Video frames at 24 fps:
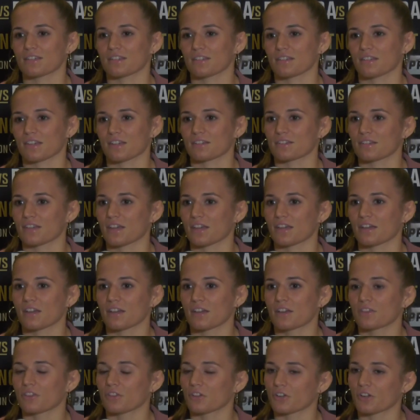and things
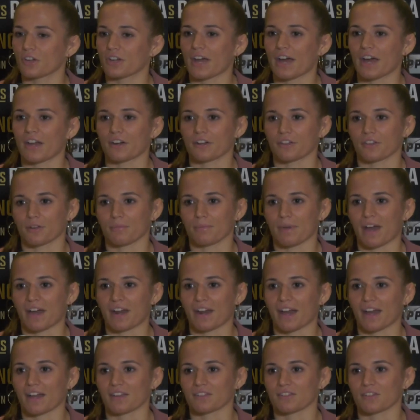they're good at or they're bad at.